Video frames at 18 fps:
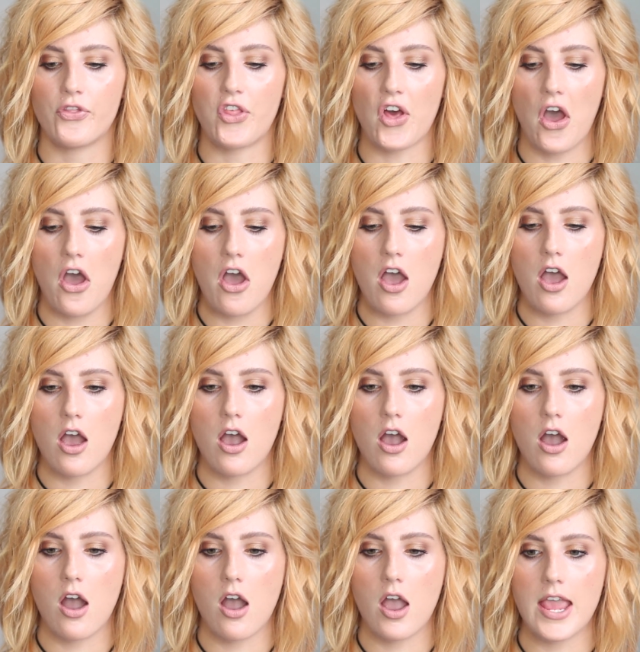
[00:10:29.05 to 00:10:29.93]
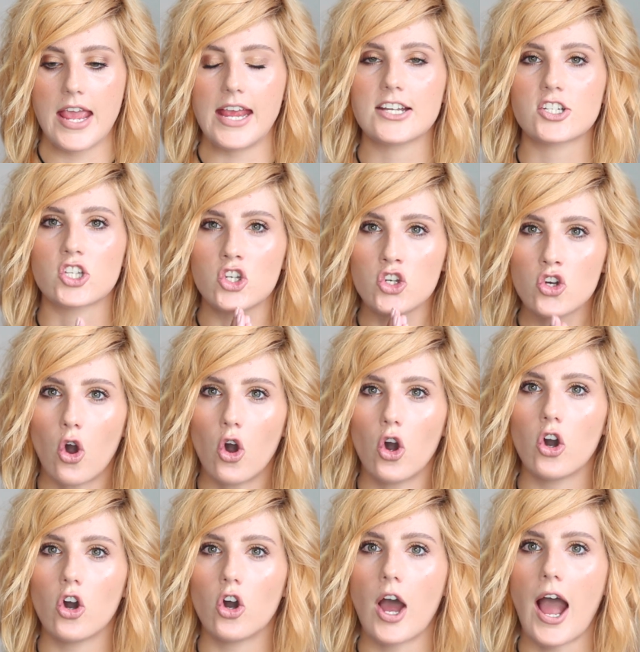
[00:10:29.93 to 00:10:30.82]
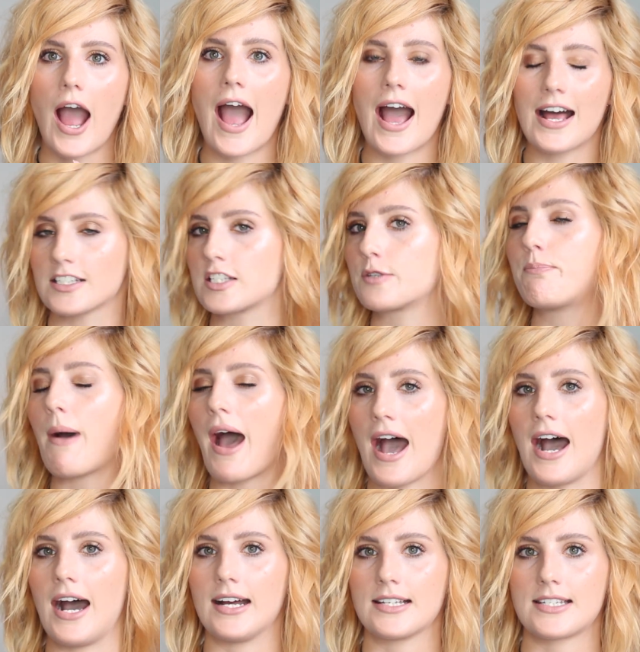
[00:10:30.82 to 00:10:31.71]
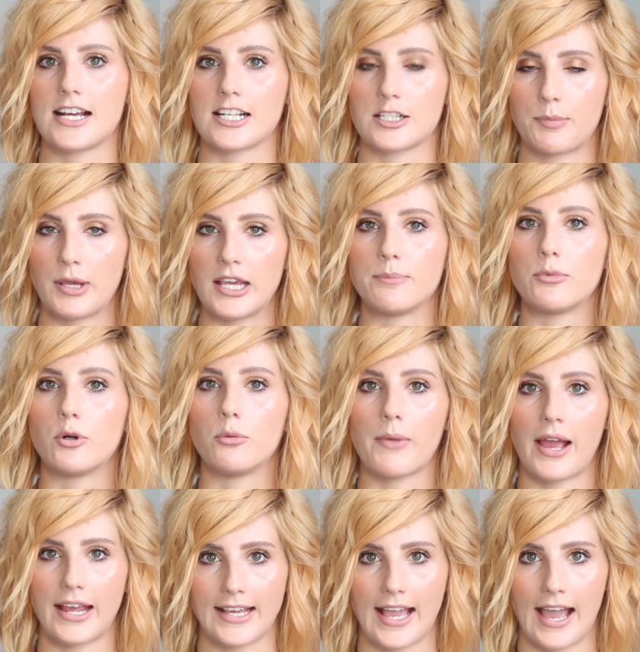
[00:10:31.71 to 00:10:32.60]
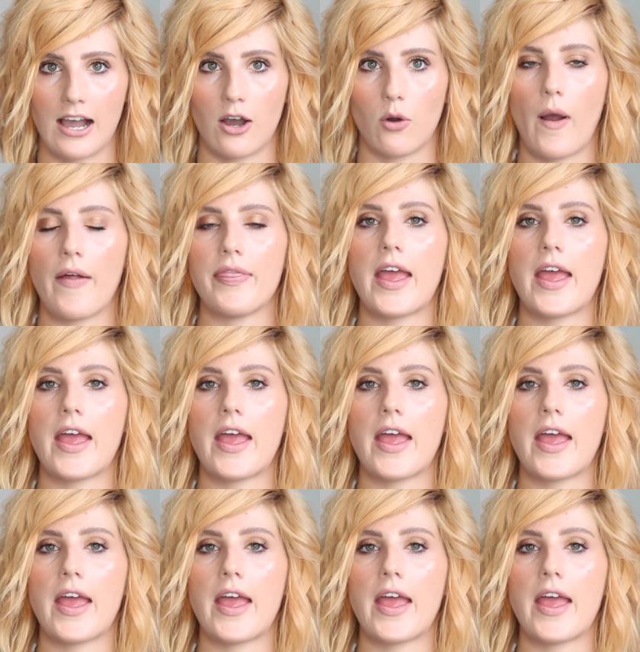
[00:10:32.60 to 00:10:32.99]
that it's not as bad as people make out,